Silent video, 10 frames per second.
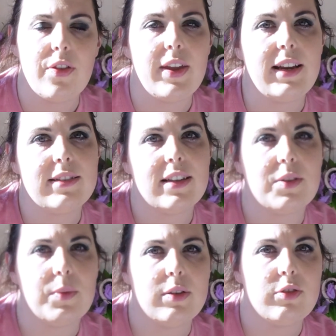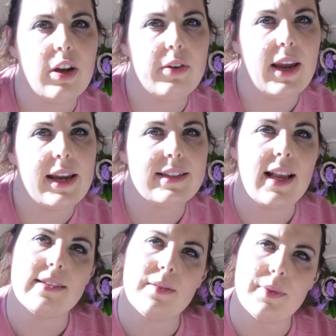things at the World Showcase,
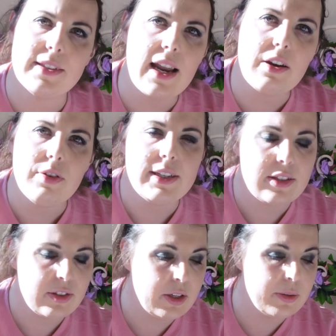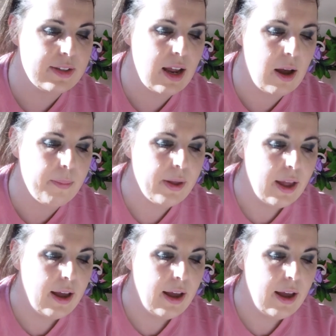get some snack credits used up,